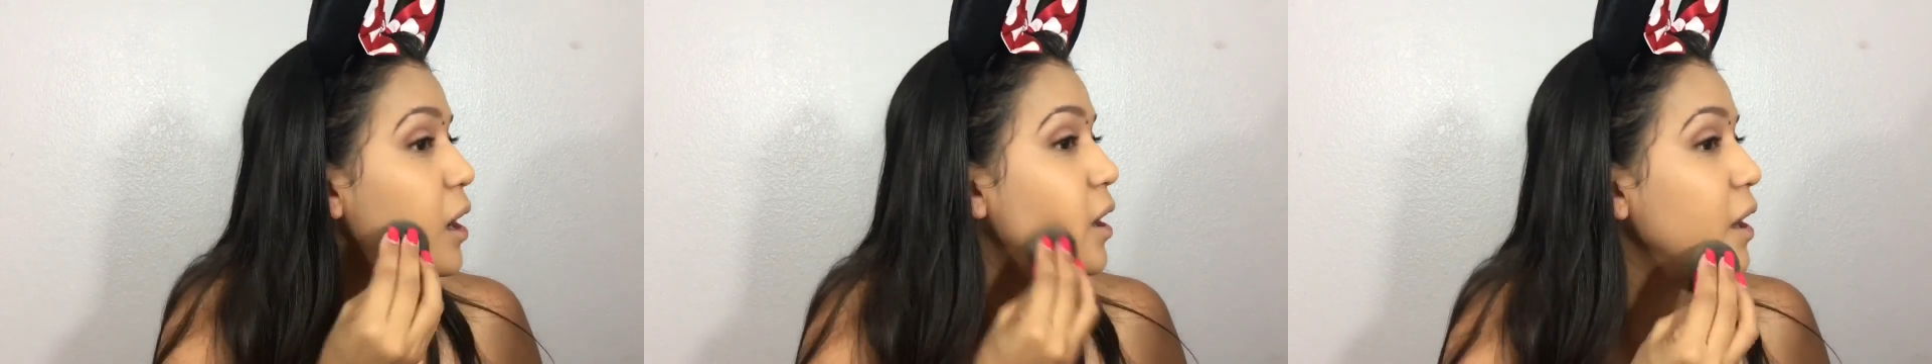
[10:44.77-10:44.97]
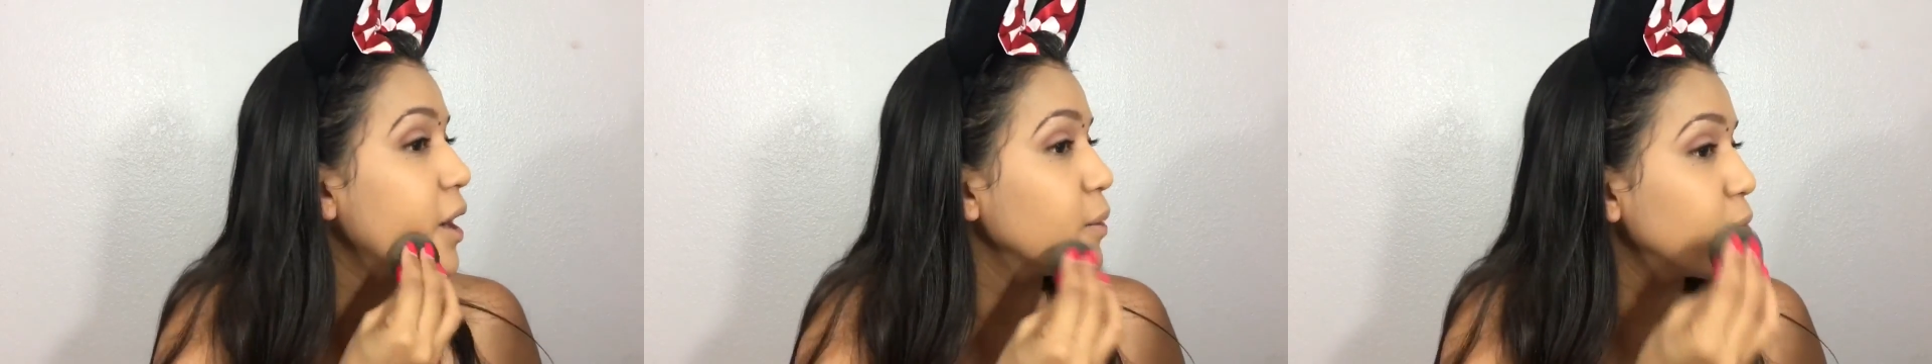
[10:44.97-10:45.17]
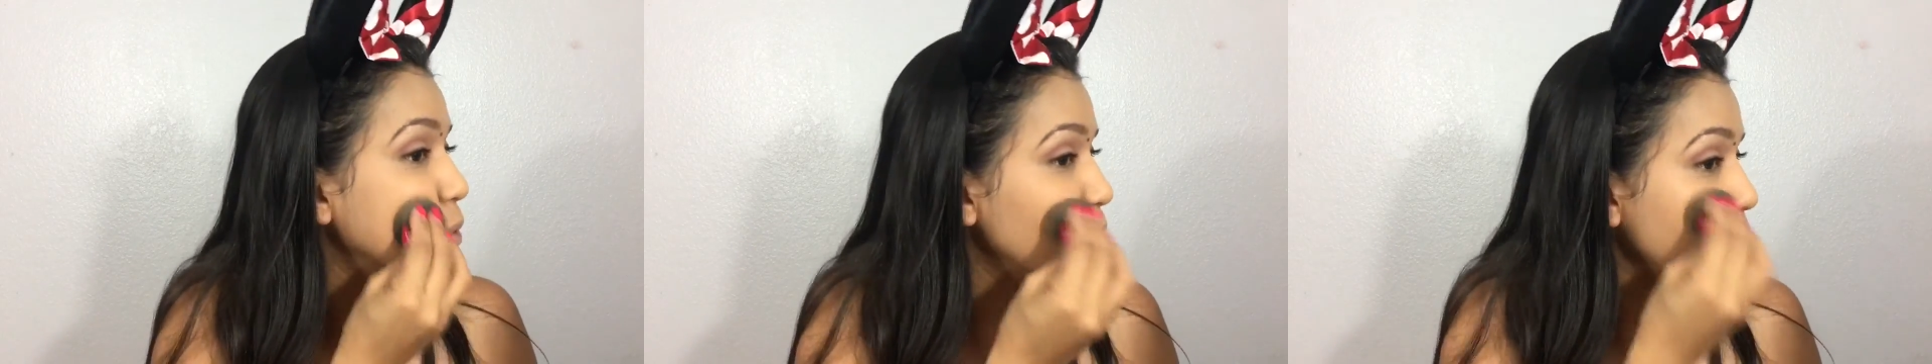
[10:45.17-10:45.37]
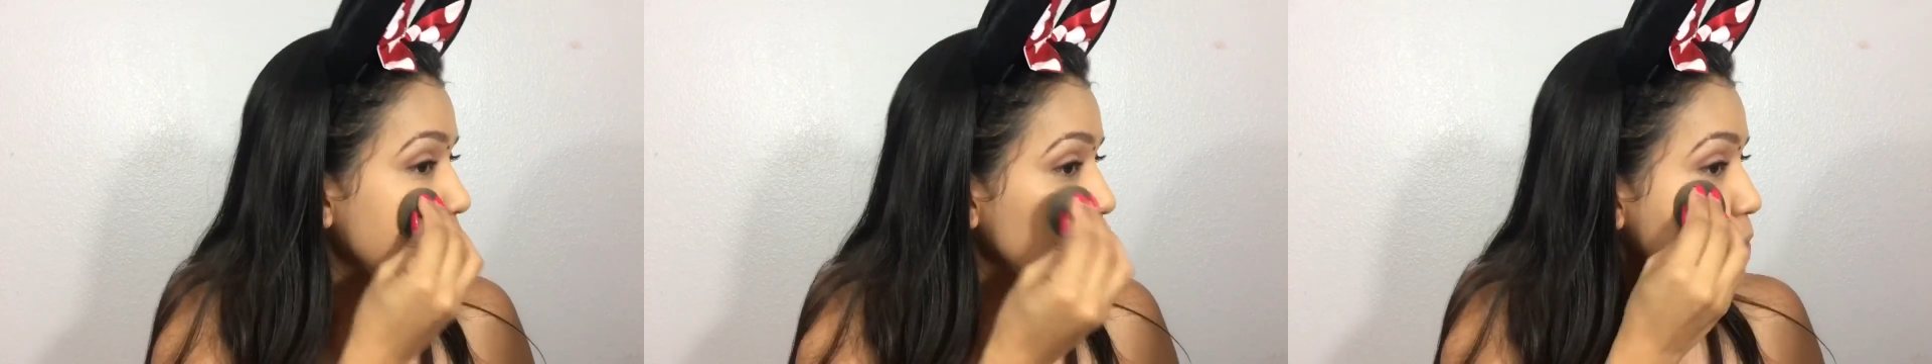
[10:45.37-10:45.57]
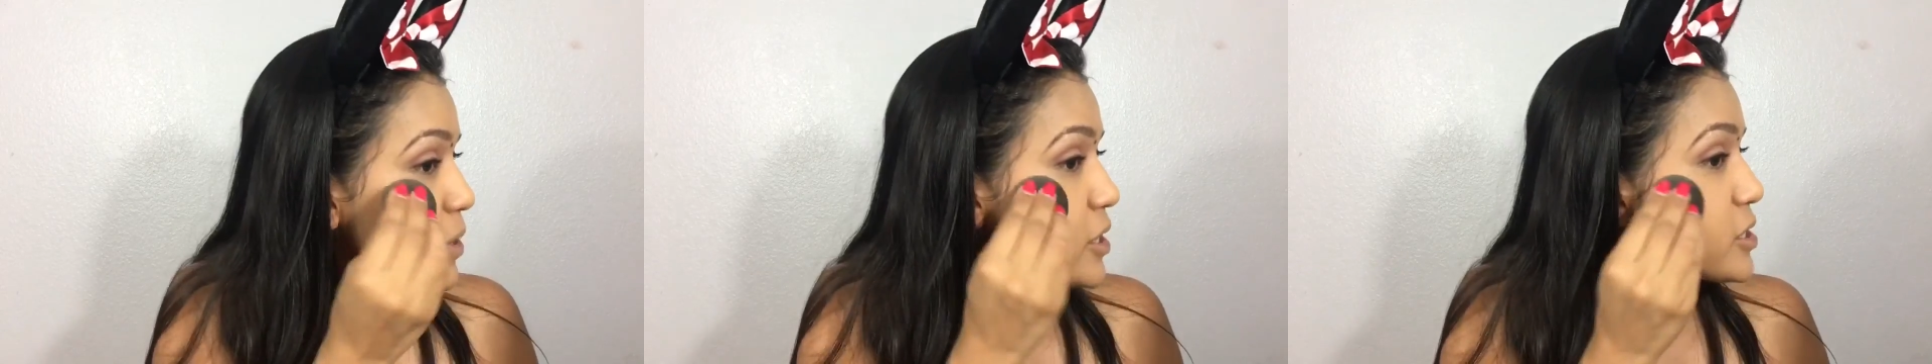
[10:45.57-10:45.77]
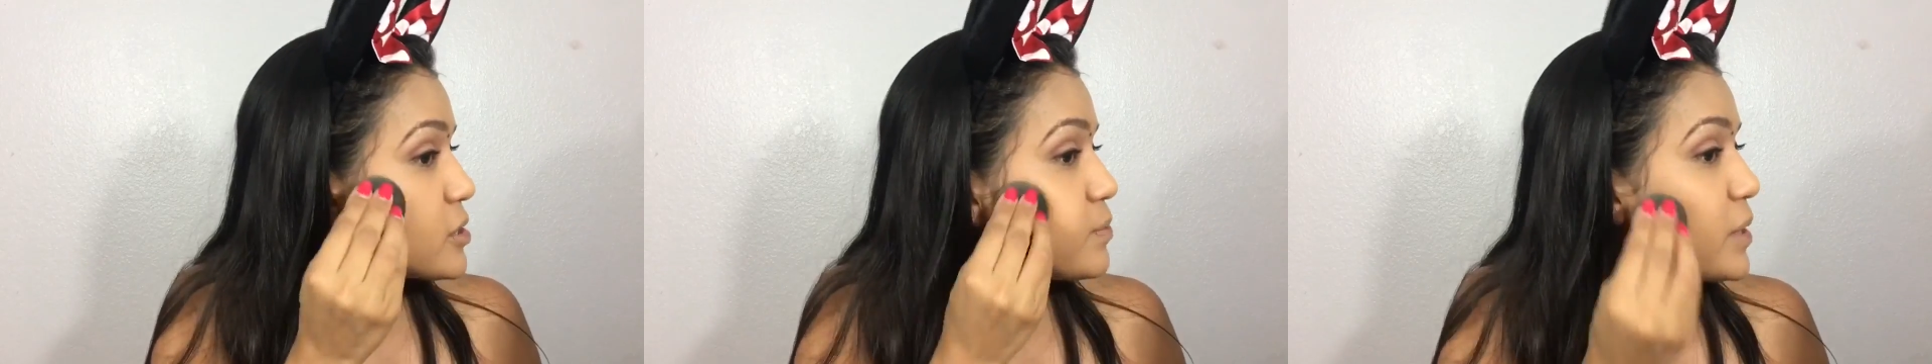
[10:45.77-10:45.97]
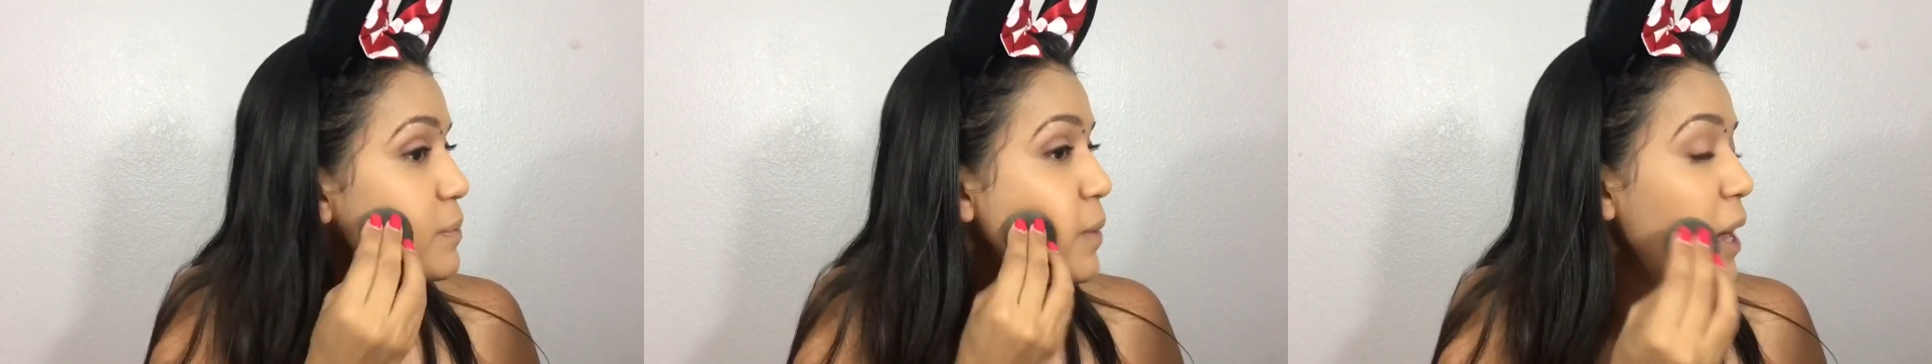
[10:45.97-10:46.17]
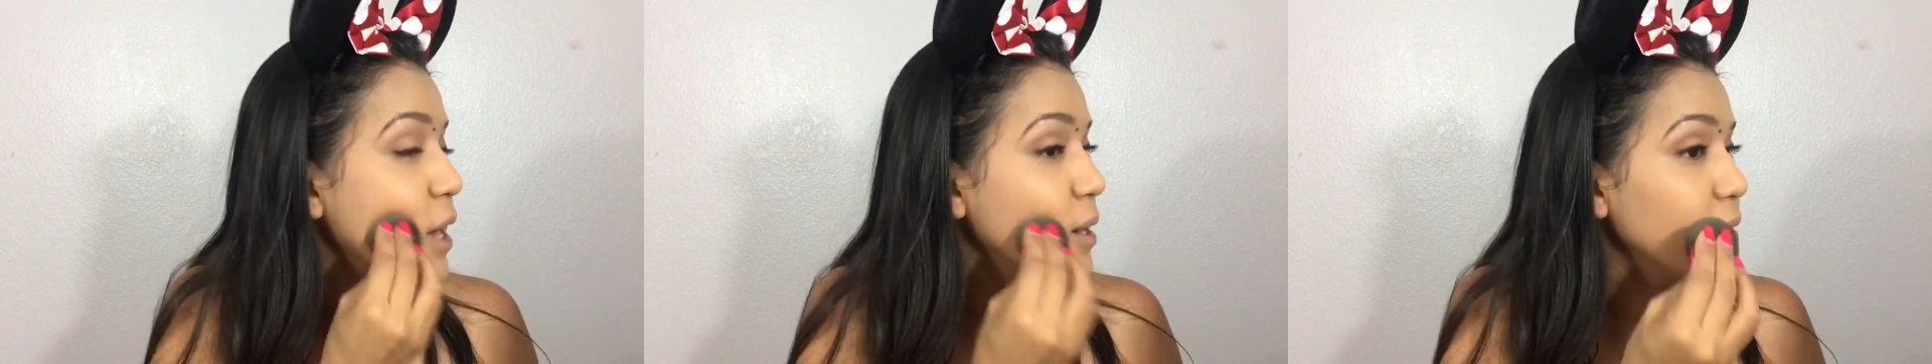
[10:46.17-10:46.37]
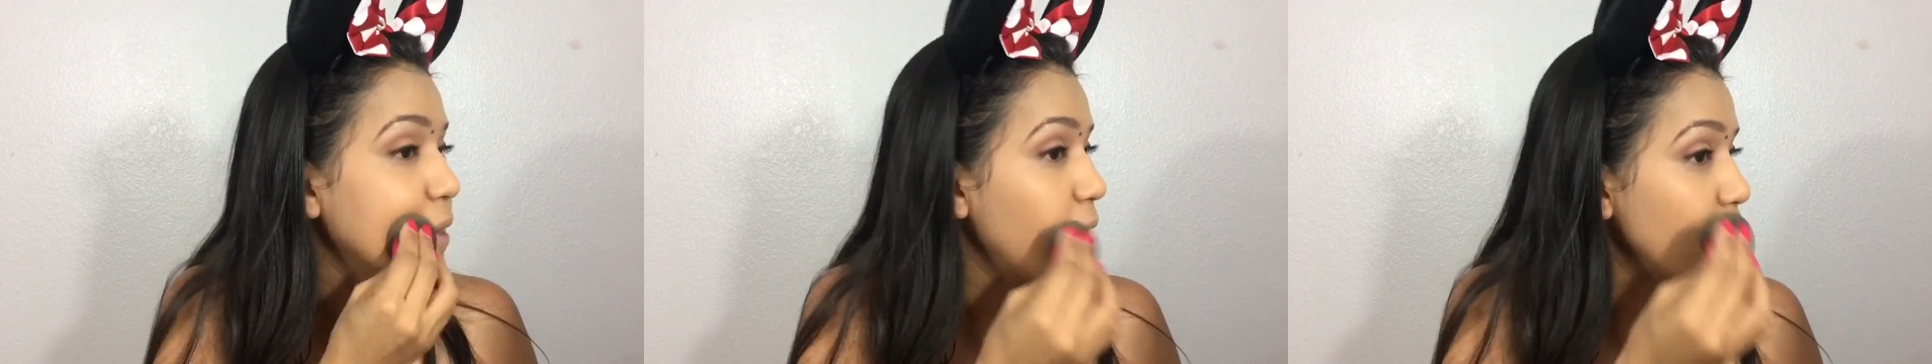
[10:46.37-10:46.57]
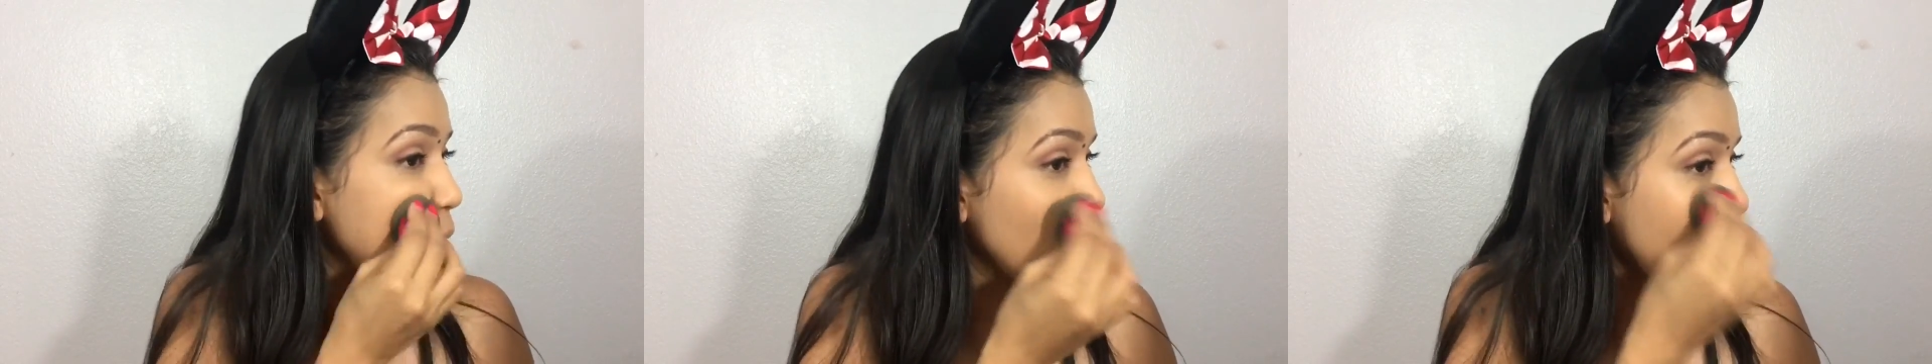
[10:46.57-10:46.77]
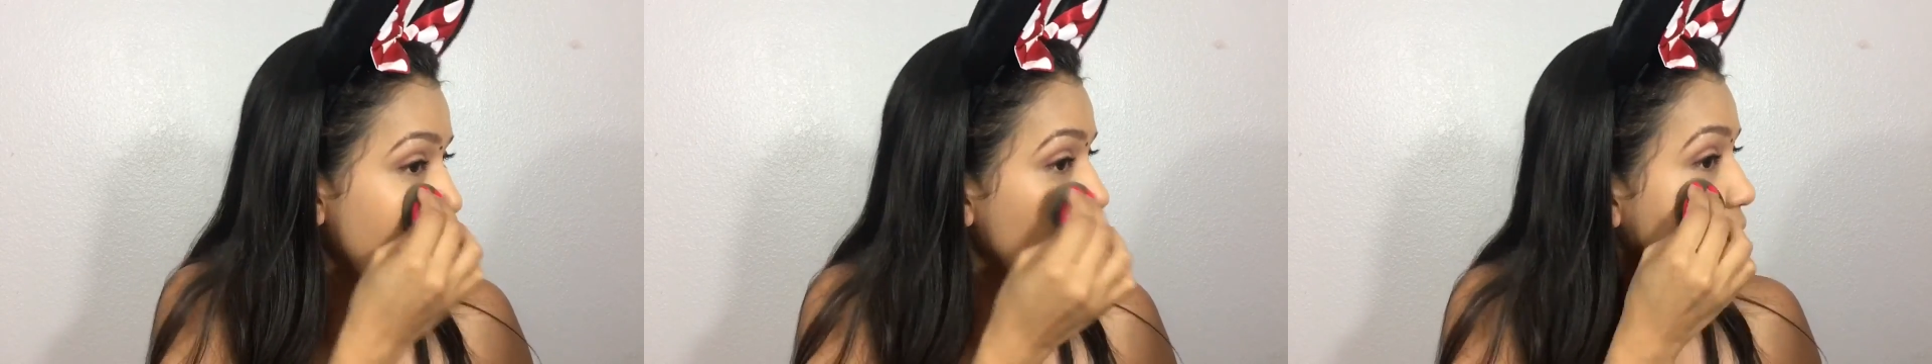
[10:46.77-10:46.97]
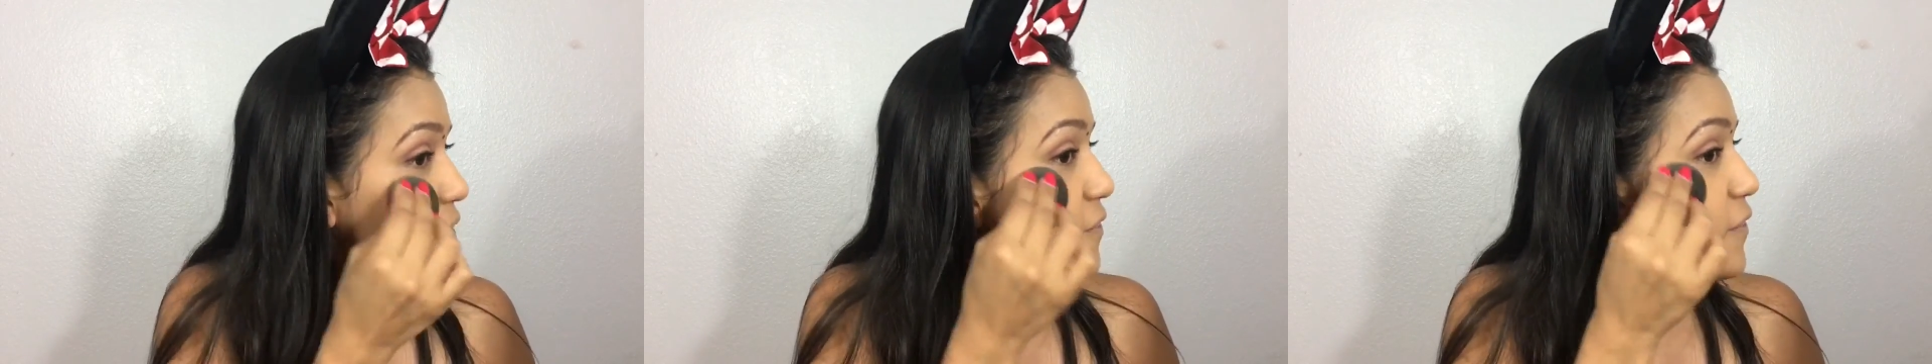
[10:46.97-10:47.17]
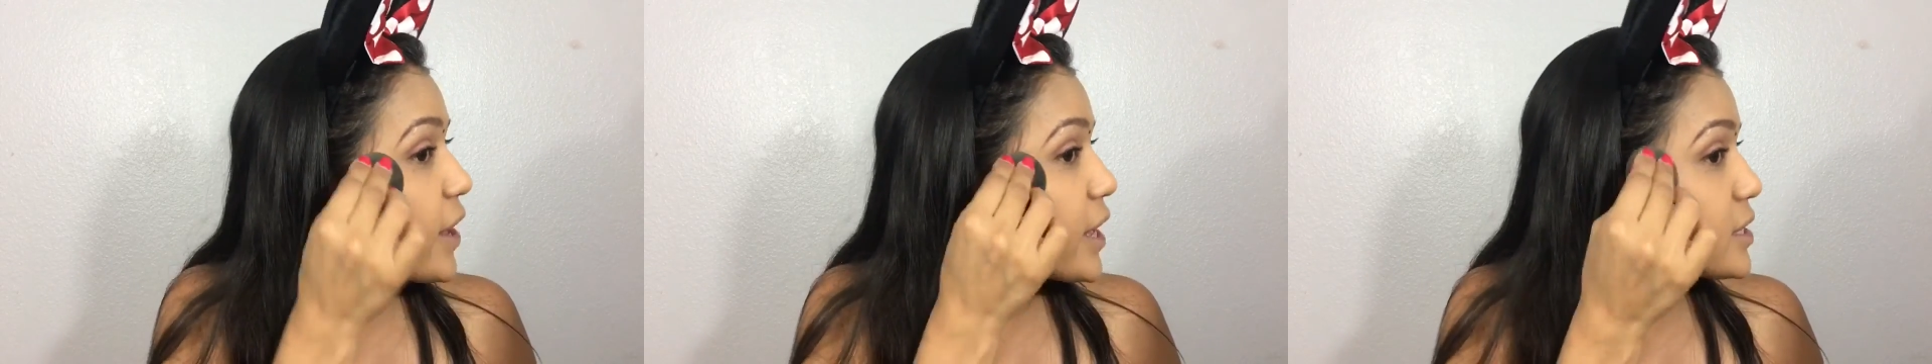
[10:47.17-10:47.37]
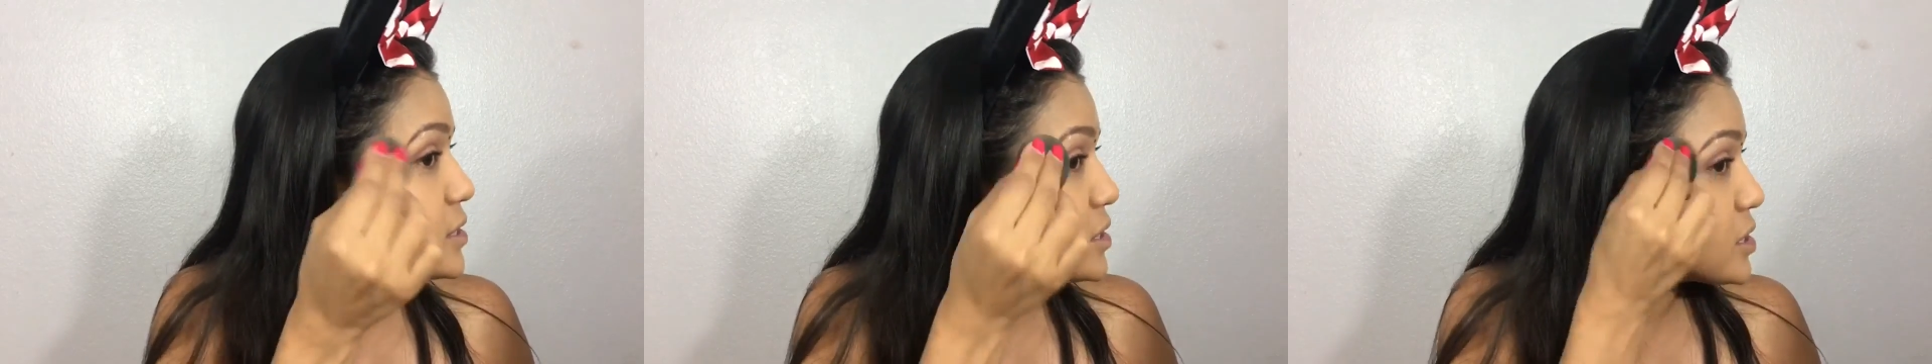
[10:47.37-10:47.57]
I would rather much be patting that around my face